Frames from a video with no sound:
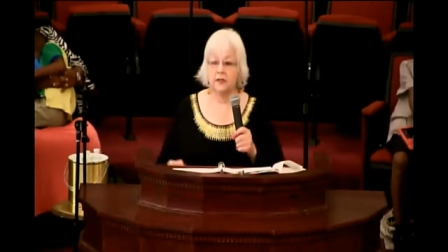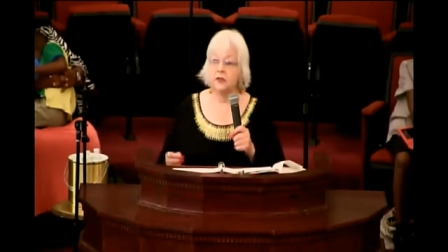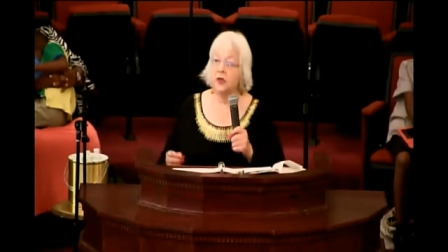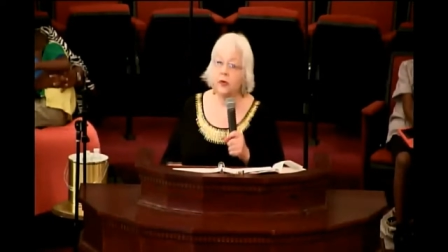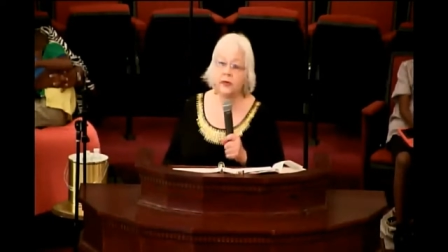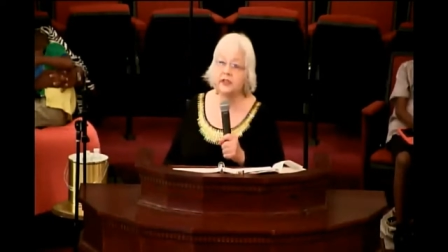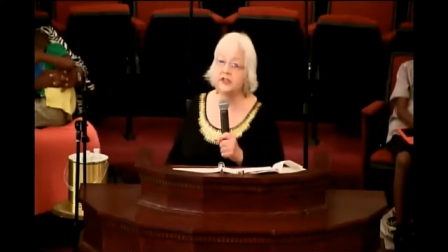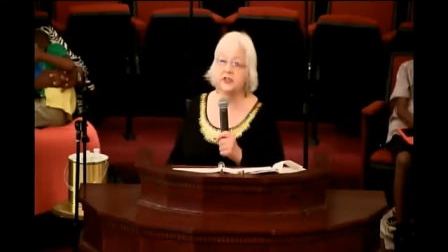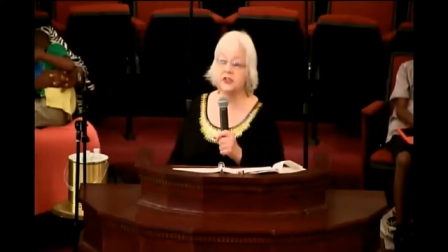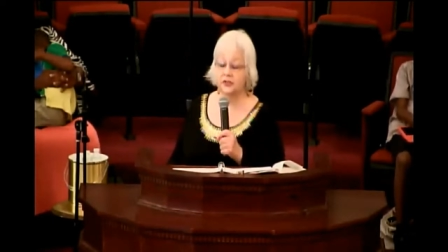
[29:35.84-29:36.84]
No
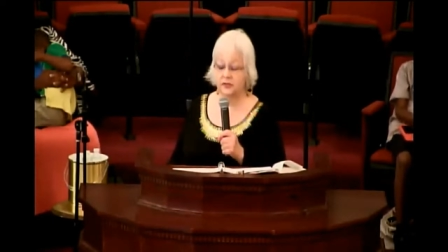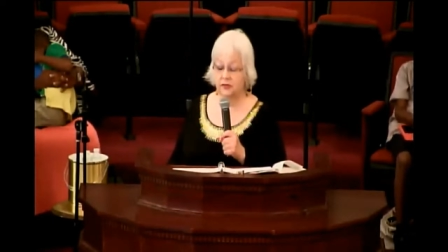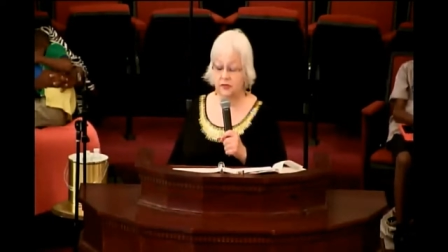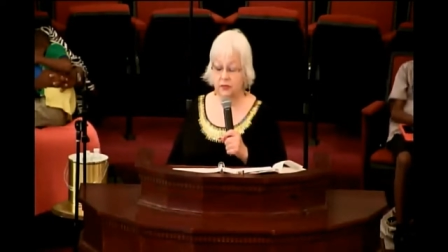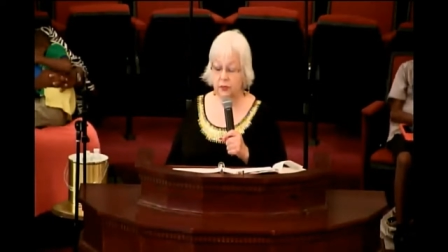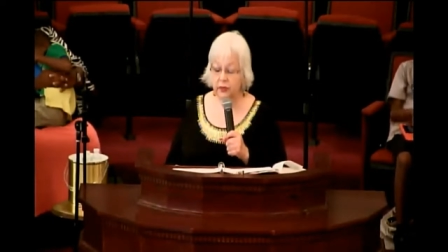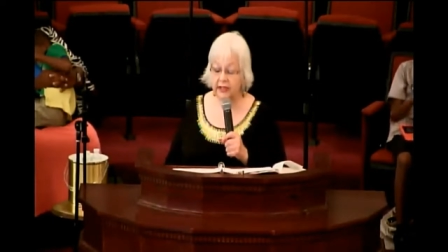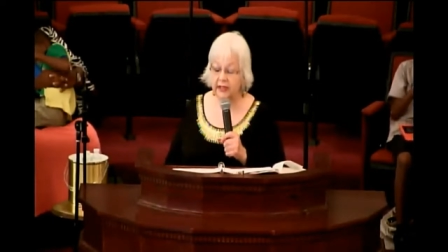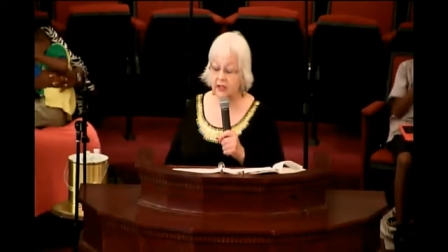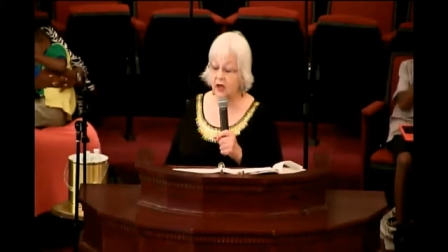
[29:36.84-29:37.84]
excuse we
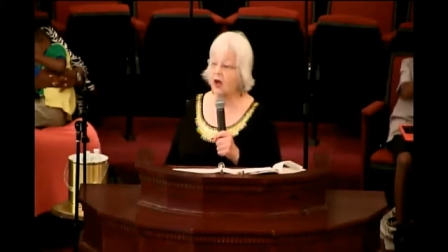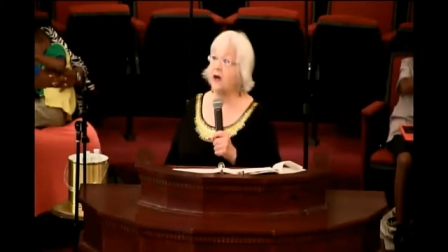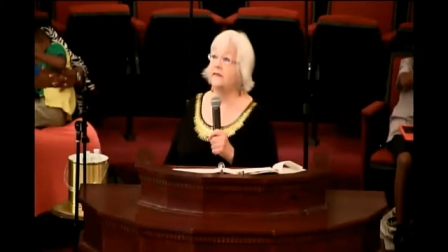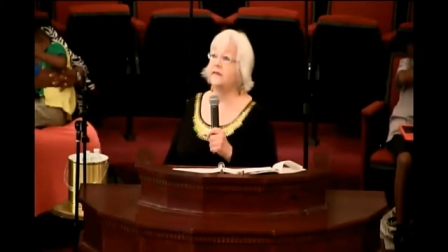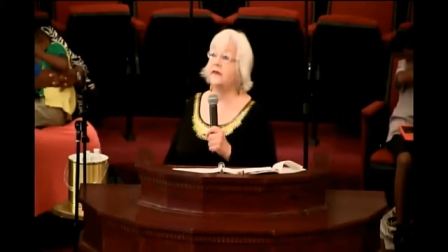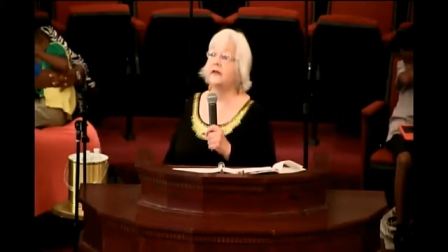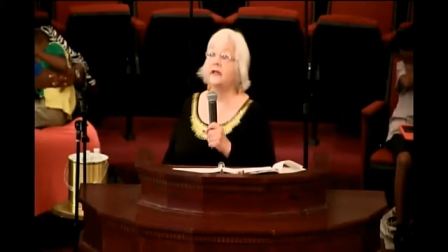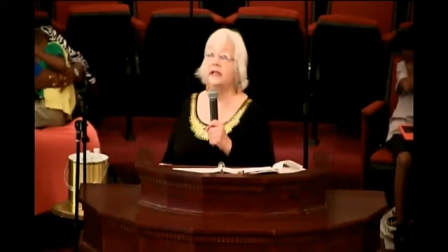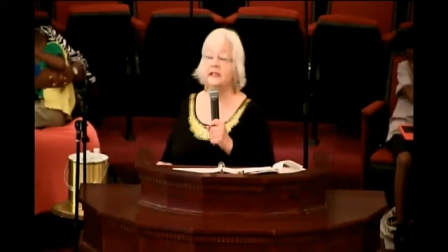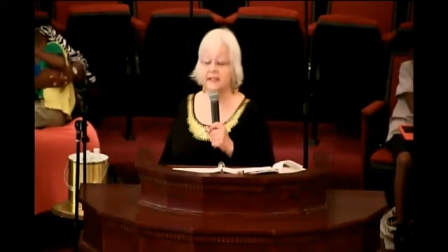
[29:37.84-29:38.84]
can offer
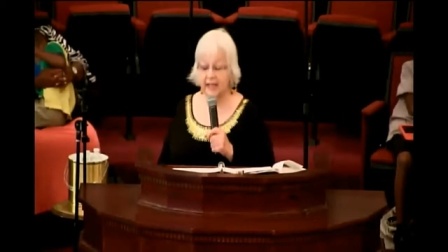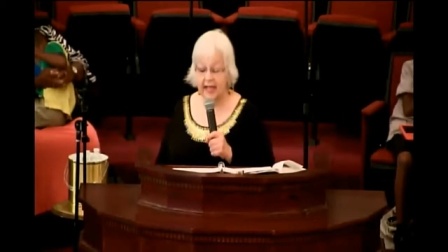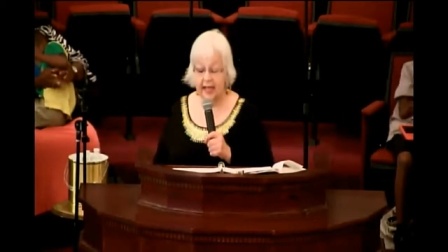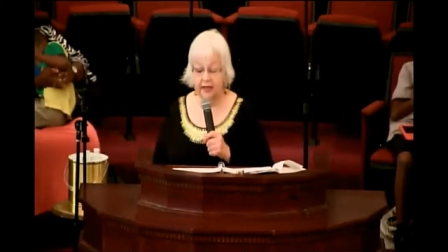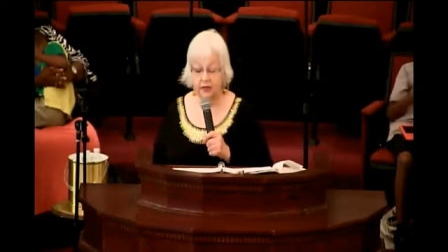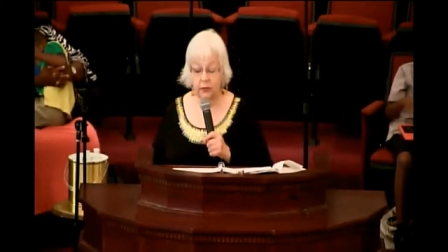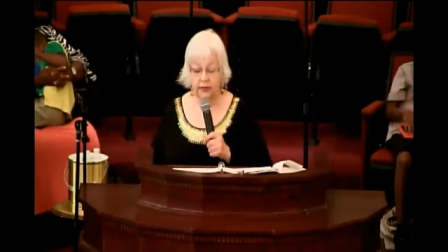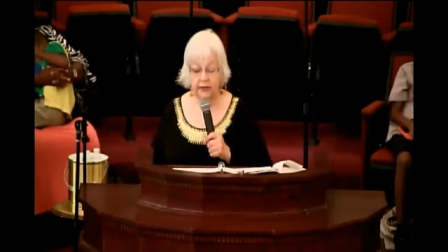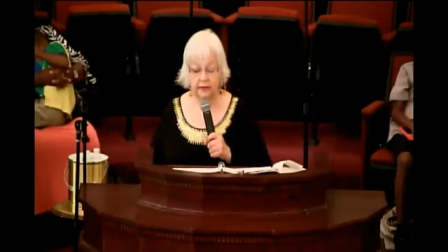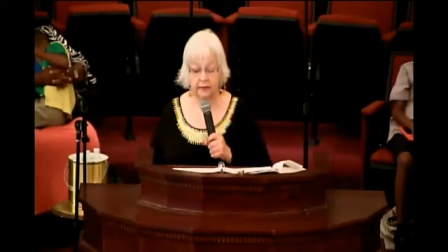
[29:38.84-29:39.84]
is
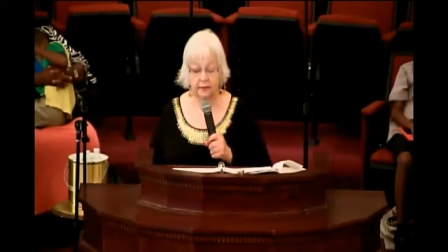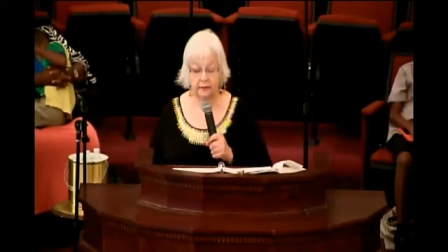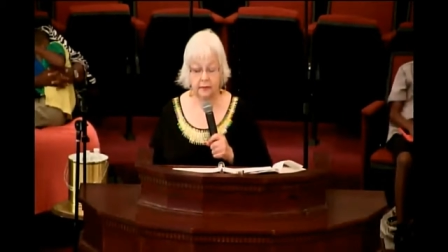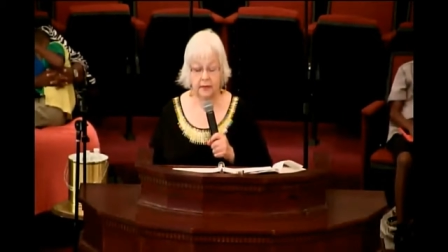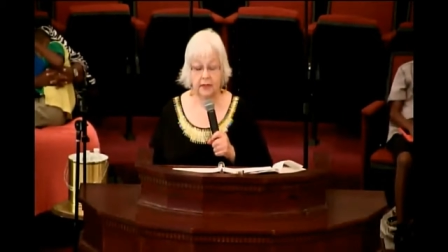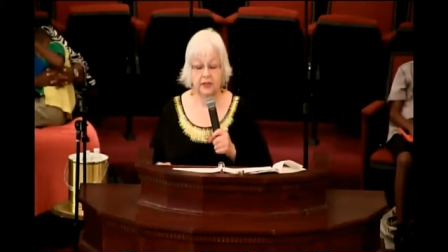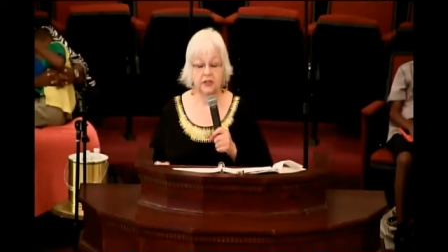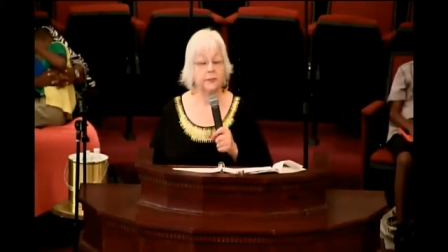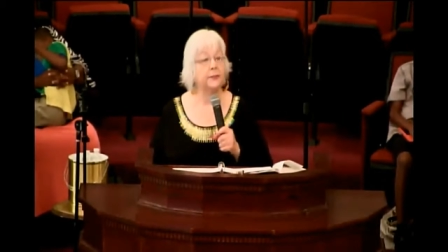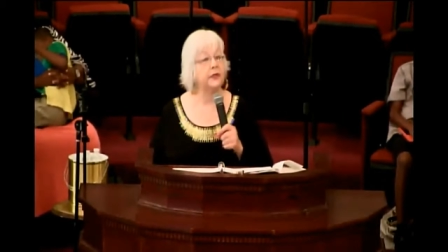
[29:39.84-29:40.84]
adequate
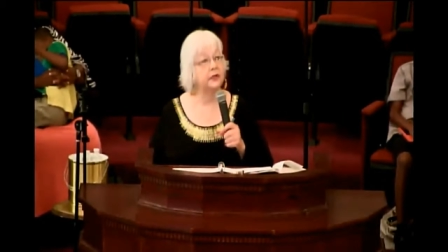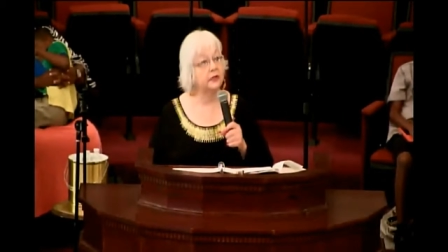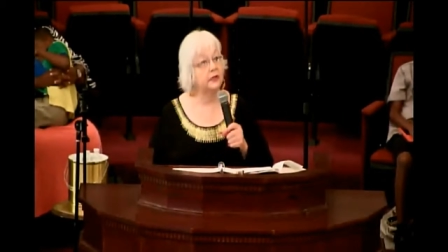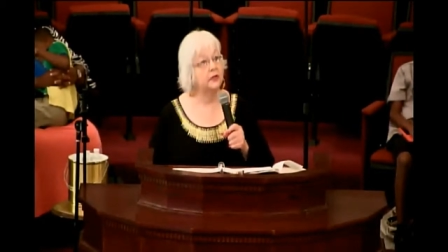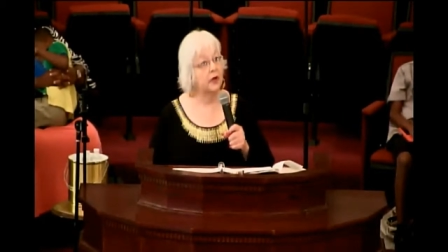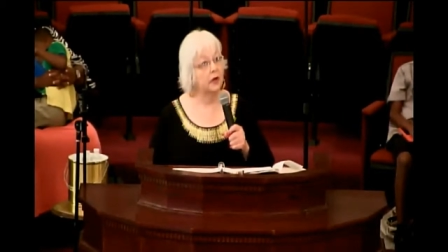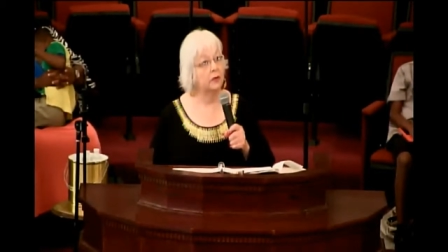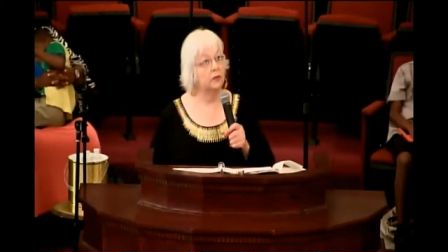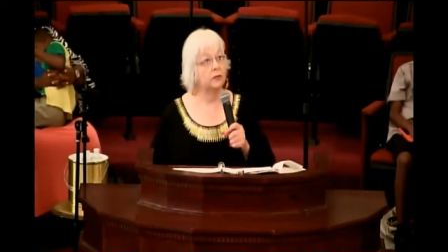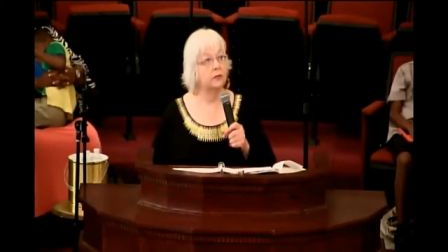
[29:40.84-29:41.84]
to put on
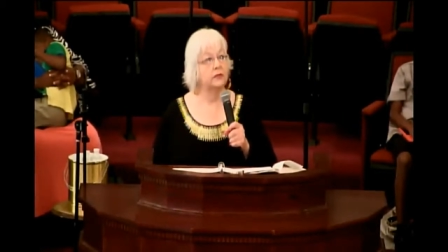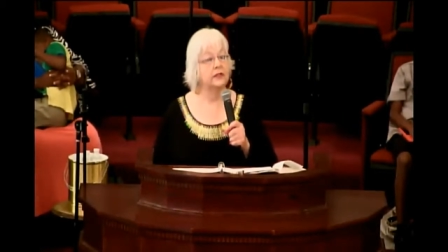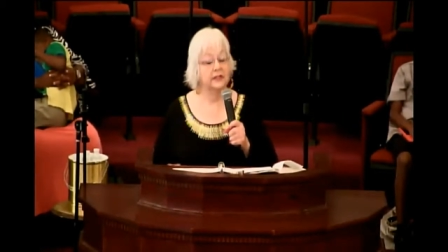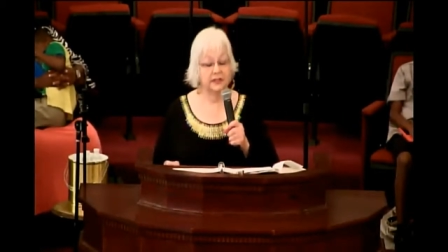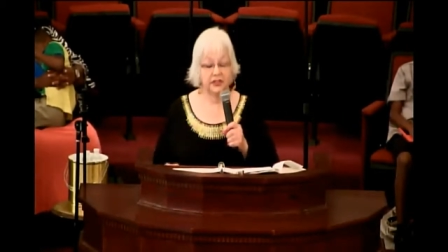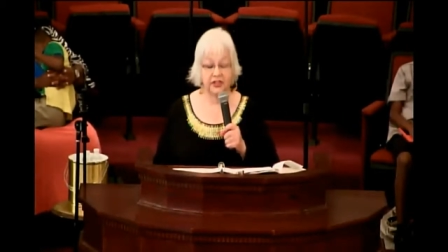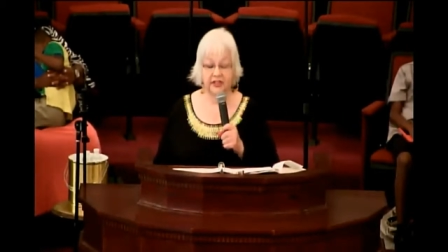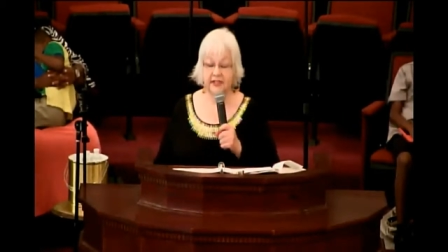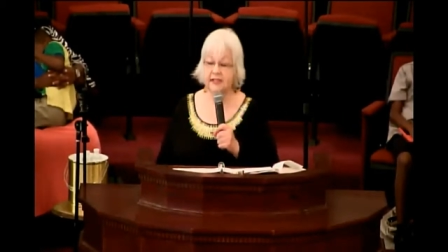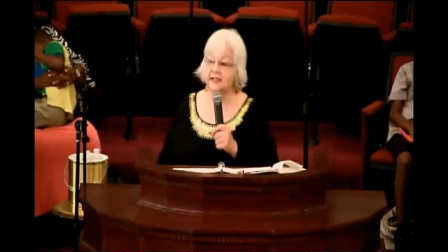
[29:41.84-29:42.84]
hold
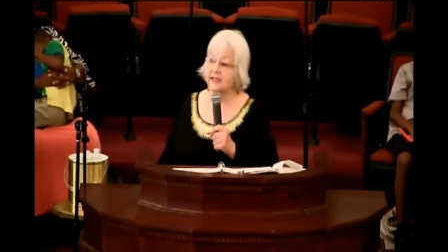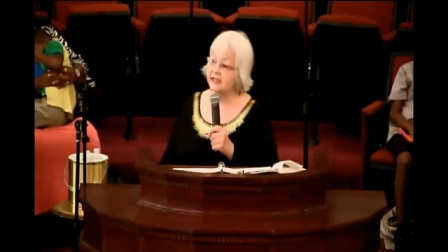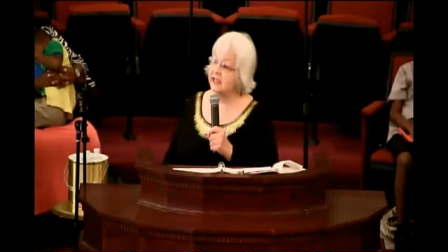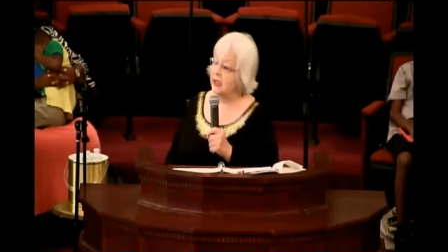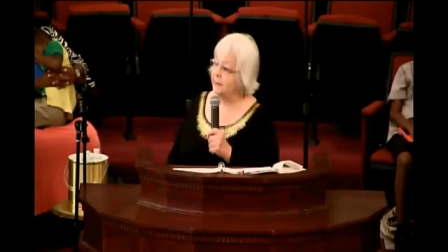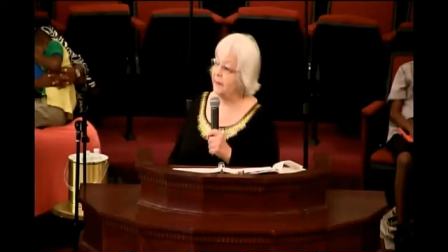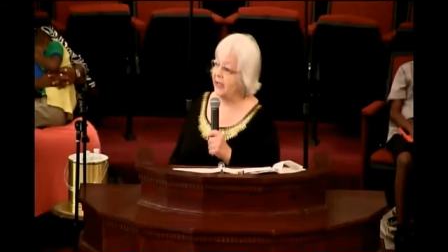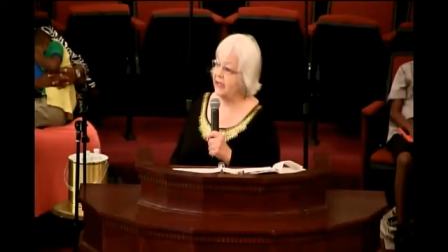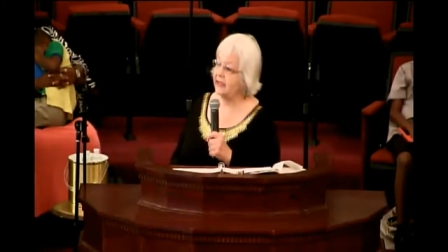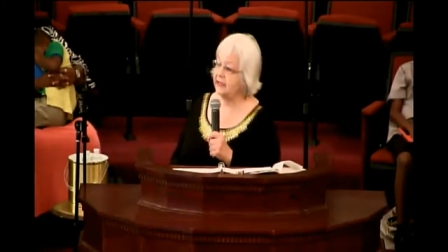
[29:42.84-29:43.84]
Jesus'
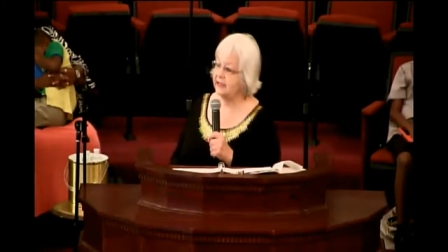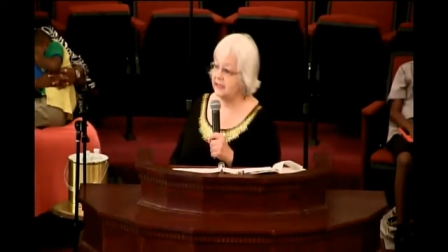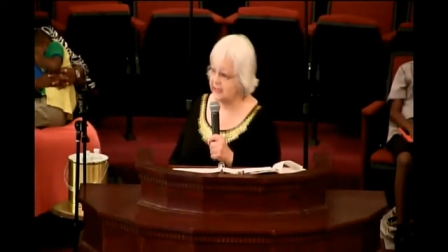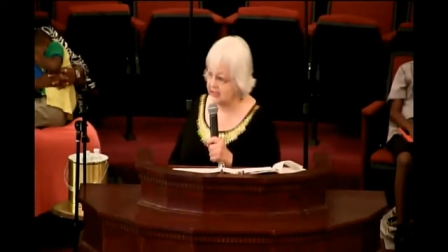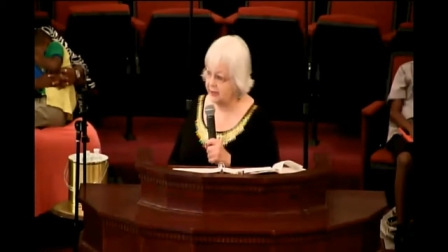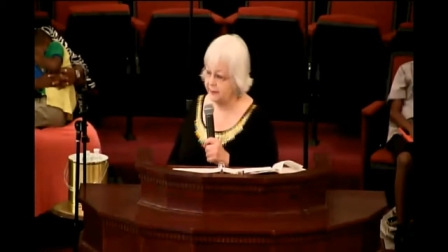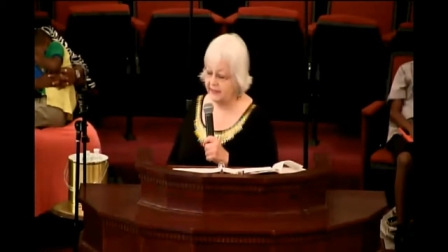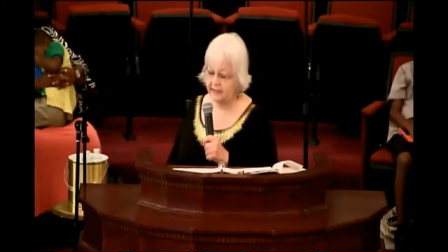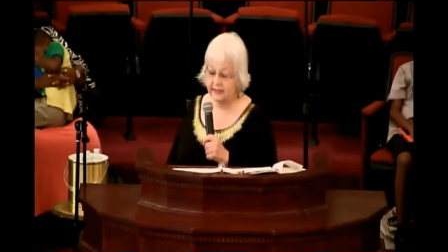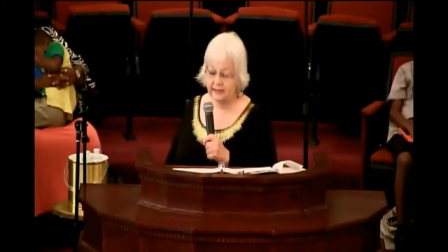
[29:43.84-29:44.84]
compelling
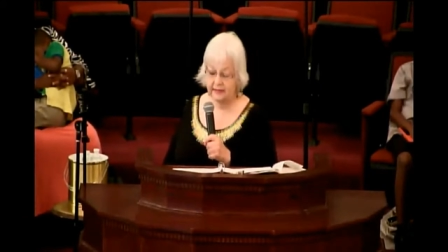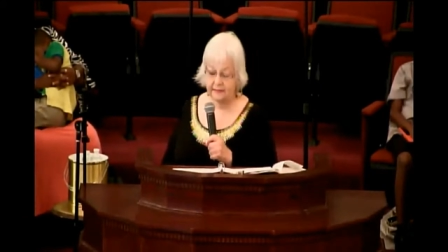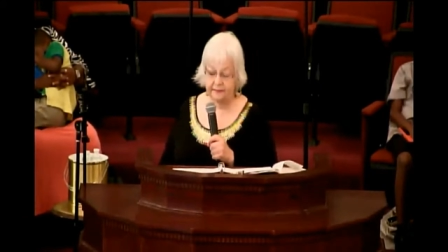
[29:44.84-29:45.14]
summons.